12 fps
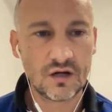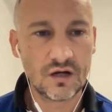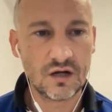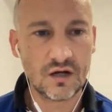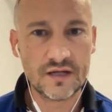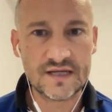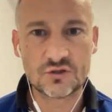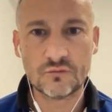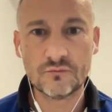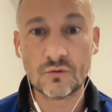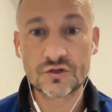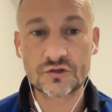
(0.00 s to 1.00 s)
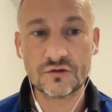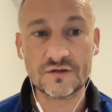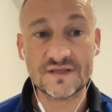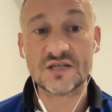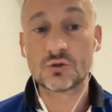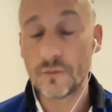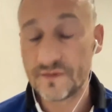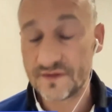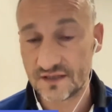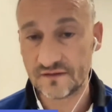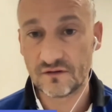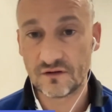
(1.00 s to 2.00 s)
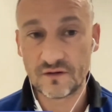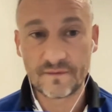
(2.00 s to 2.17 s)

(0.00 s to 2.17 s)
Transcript: it's the most disruptive,